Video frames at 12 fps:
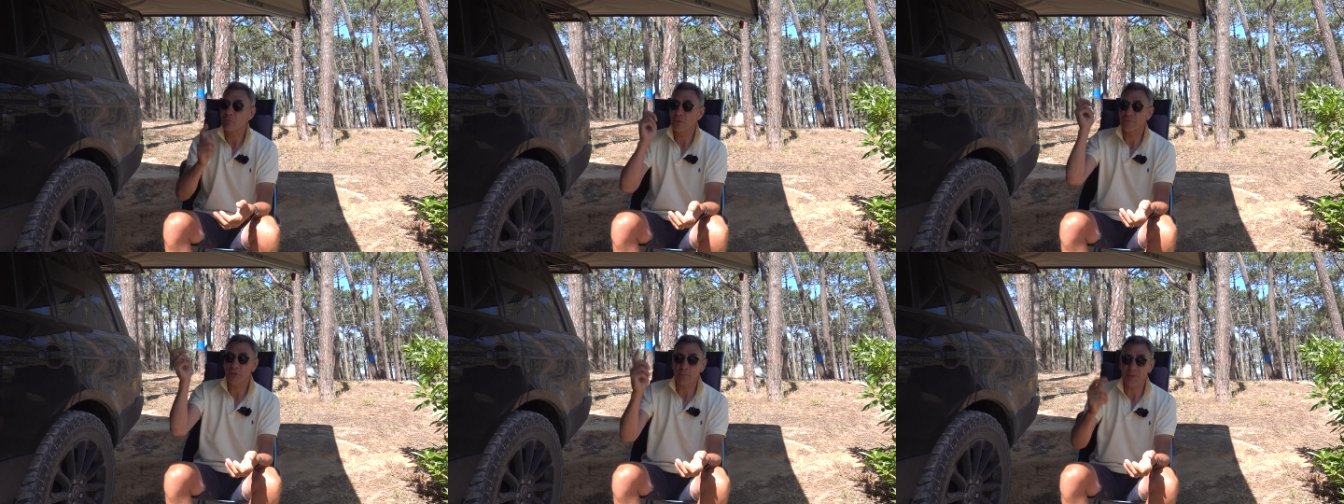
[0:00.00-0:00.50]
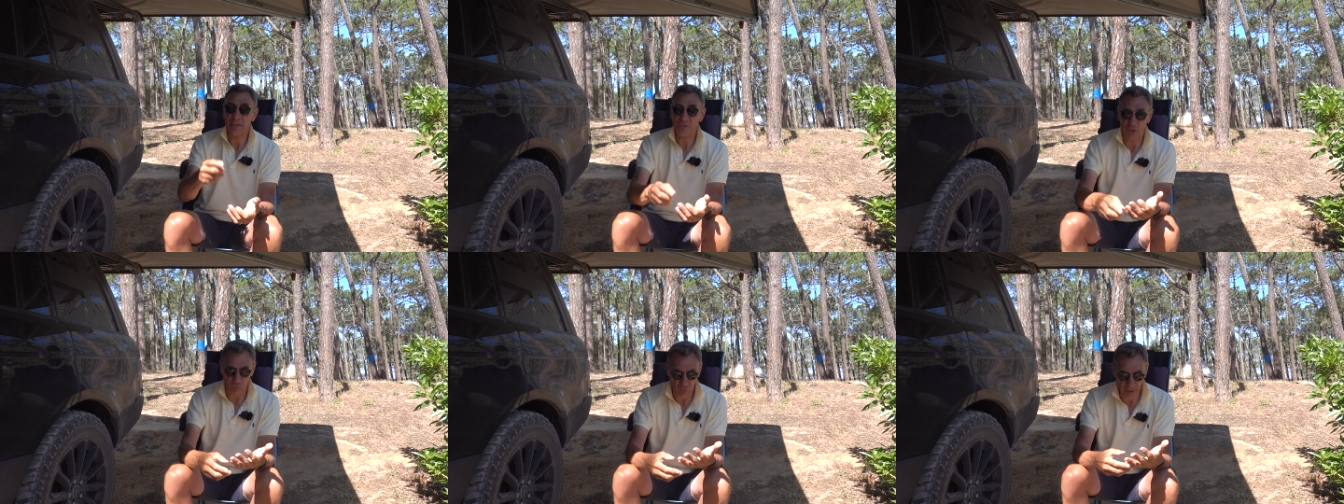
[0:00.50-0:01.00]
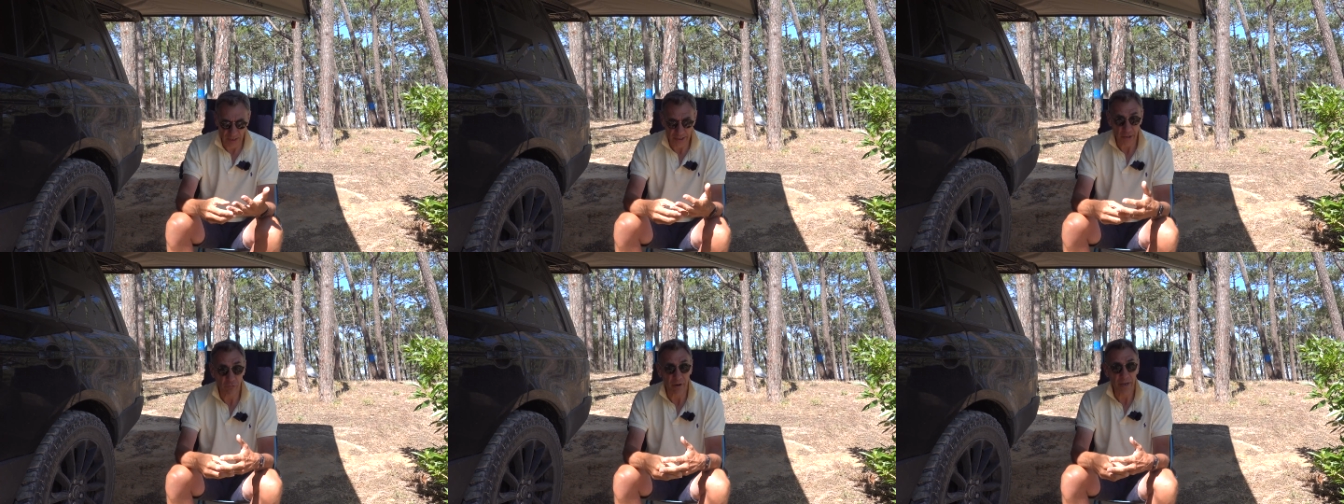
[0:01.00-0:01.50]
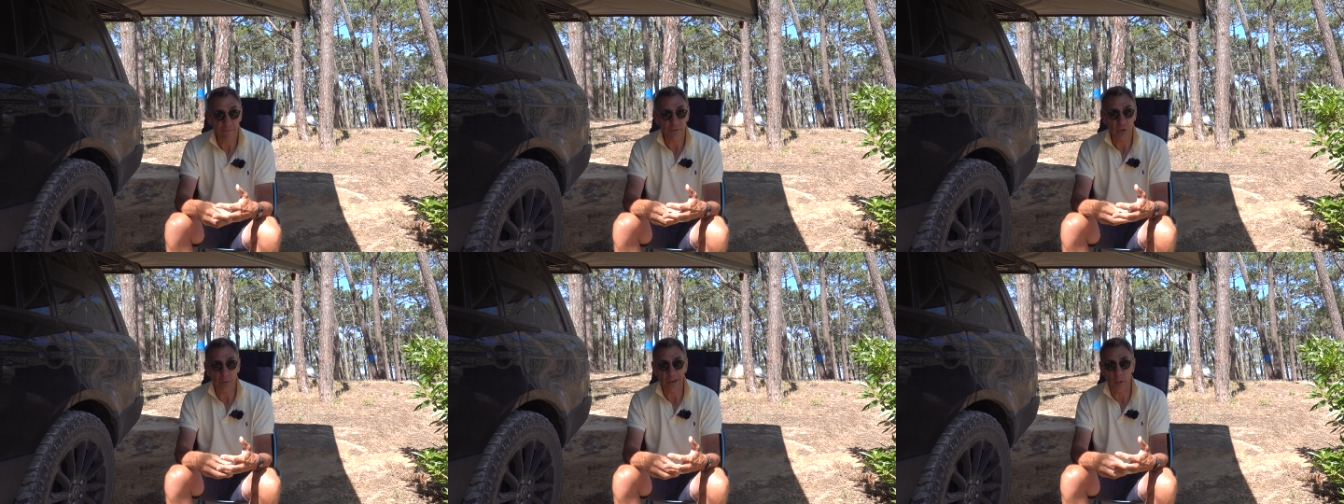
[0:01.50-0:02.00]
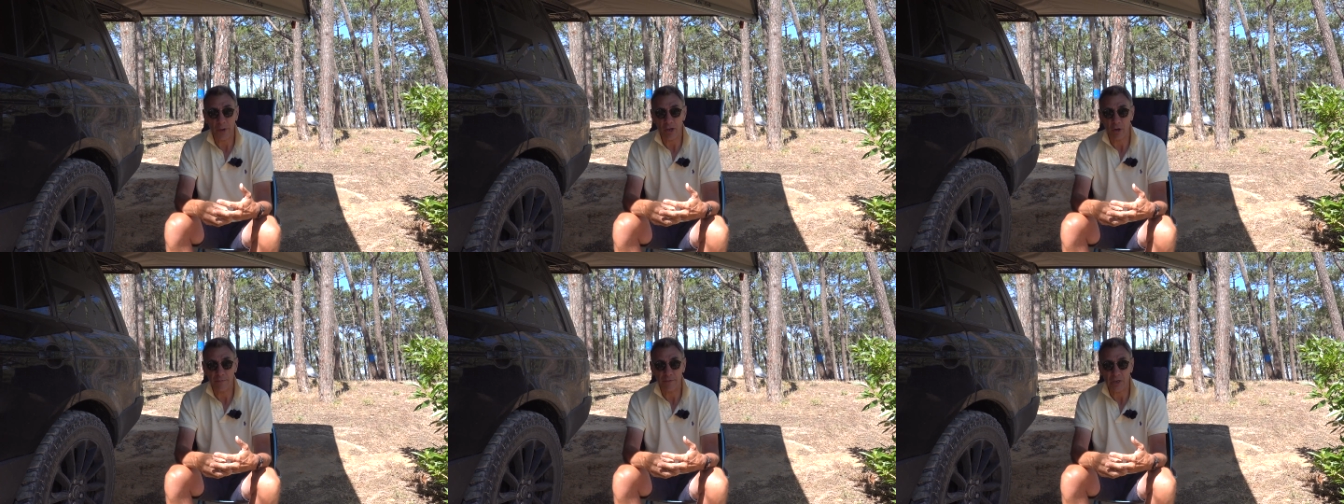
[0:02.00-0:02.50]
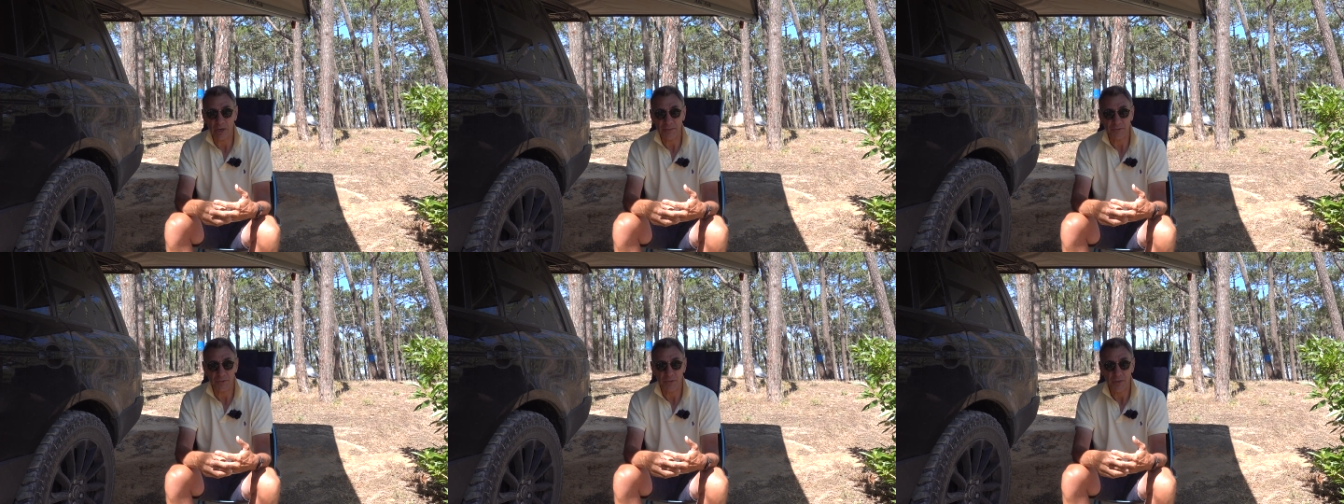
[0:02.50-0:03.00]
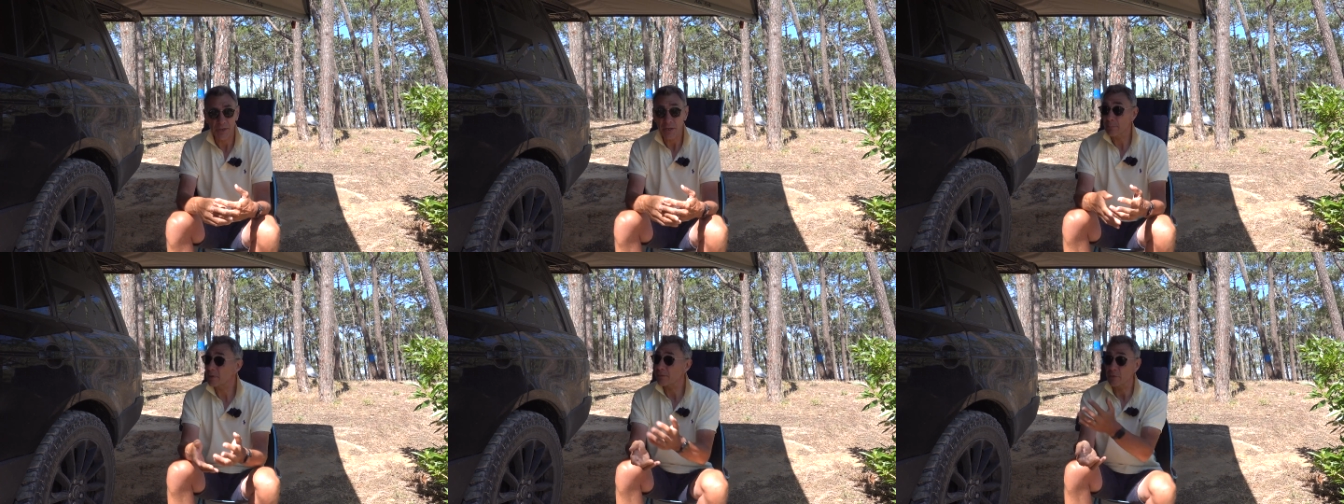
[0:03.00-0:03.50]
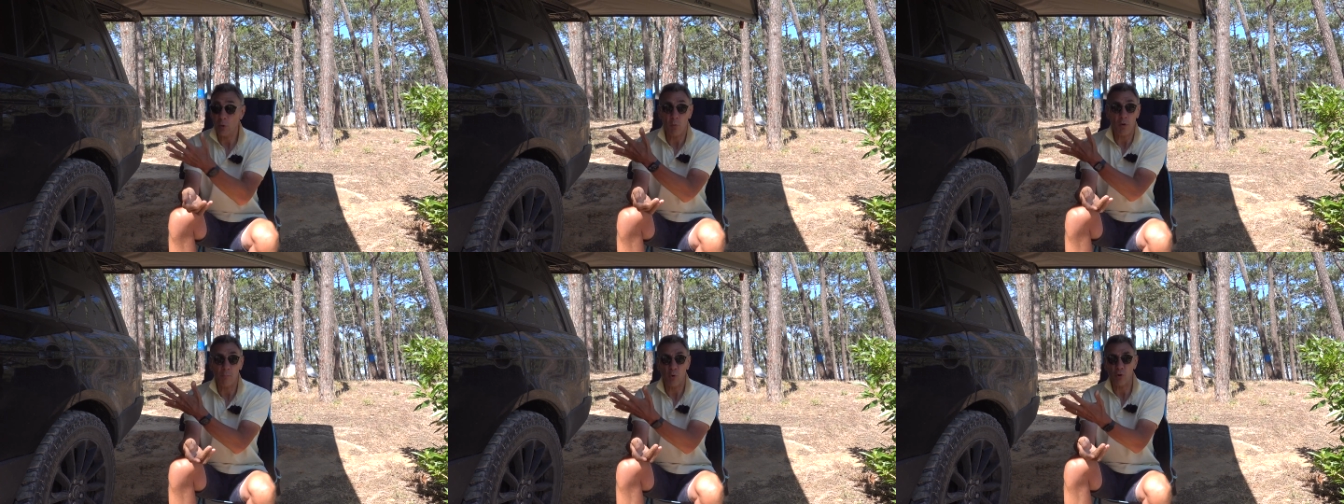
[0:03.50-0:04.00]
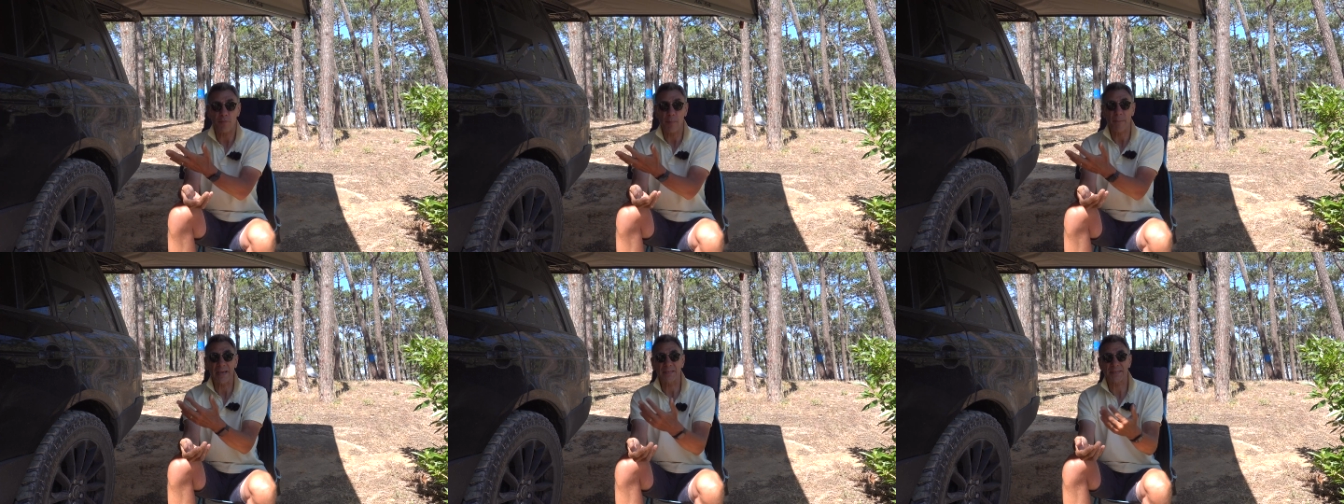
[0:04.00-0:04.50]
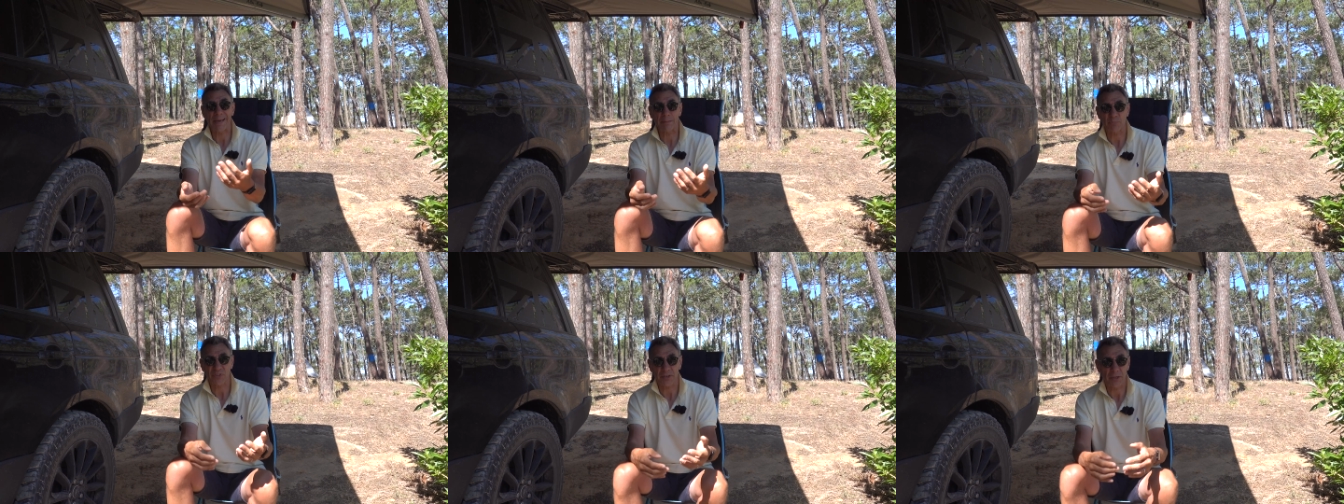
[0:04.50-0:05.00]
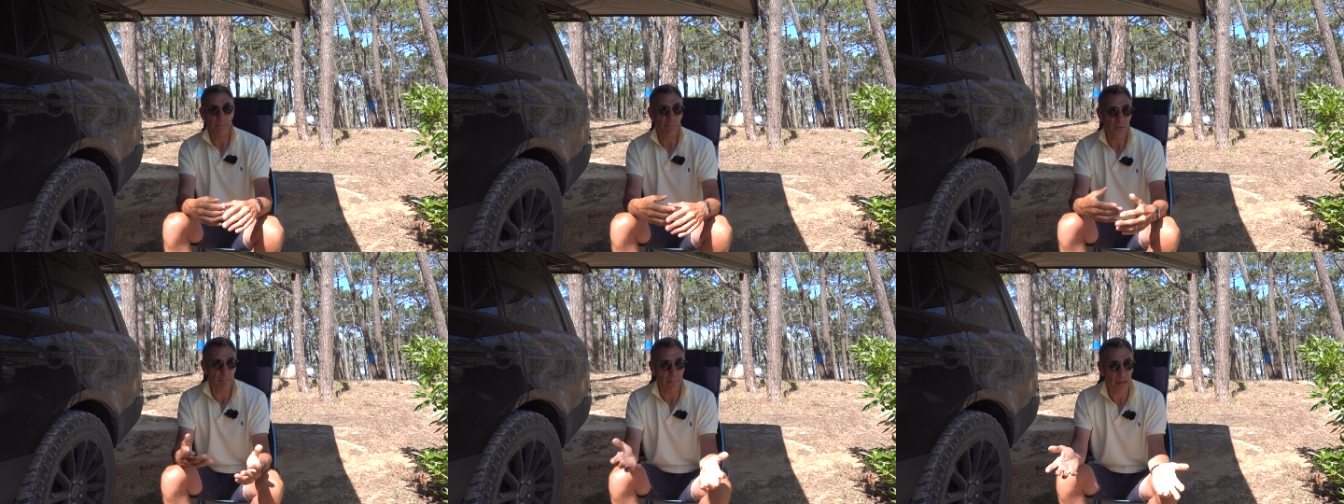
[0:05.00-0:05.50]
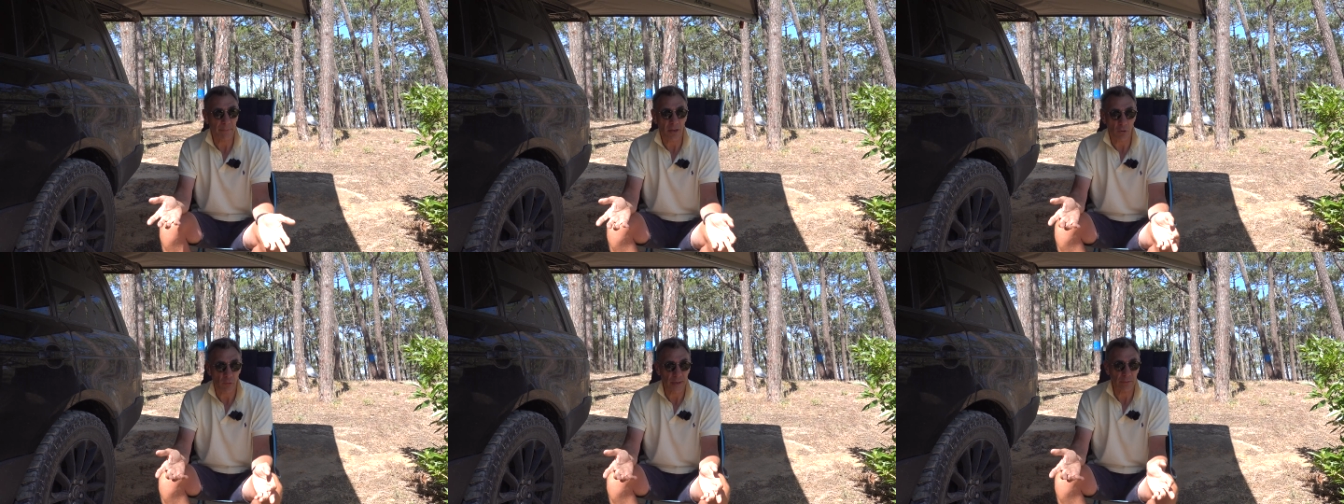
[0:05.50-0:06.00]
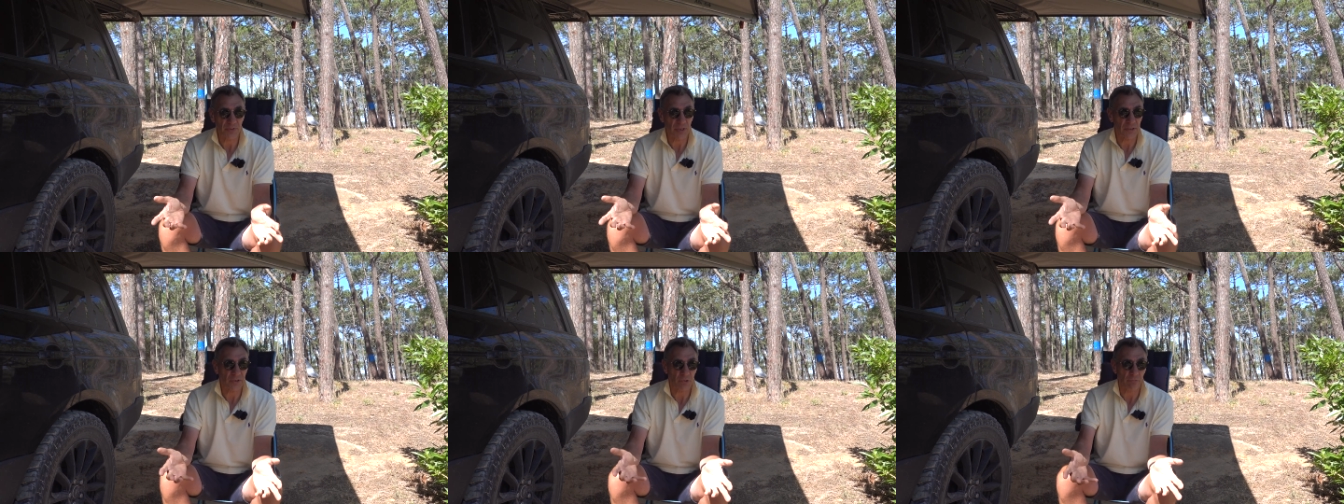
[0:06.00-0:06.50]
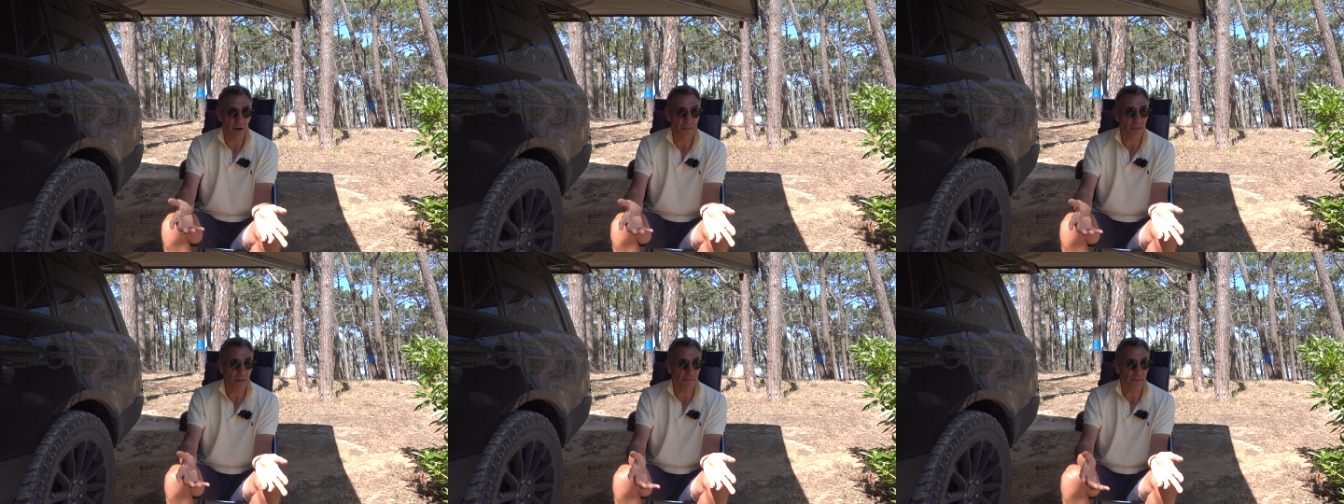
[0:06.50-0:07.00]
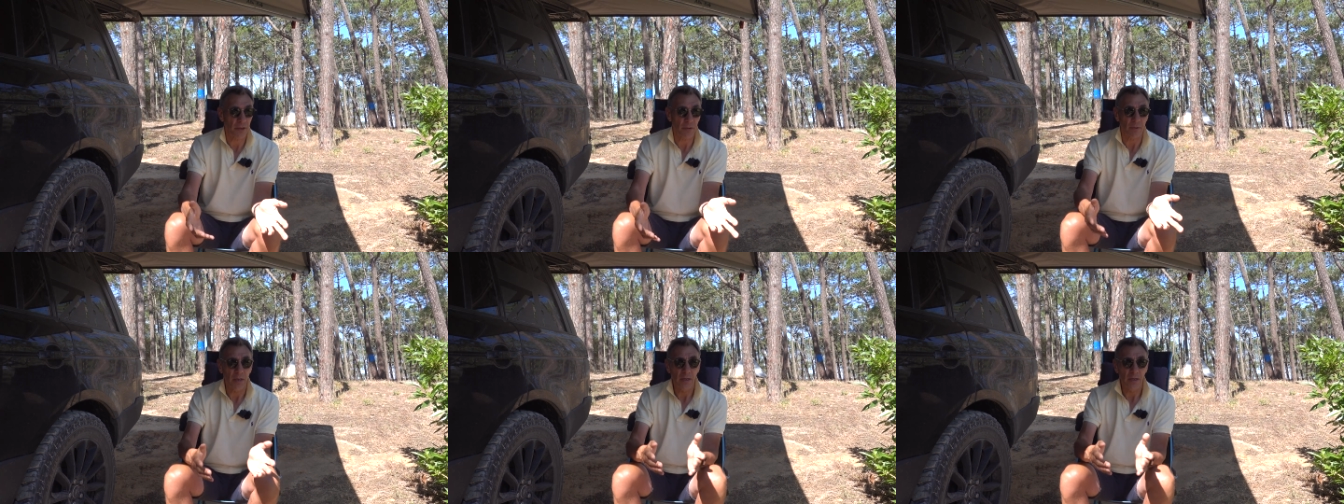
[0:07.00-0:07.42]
Rooftop tents are really great for doing quick overnighters, but if you want more of a base camp setup, then maybe a ground tent is the right thing for you.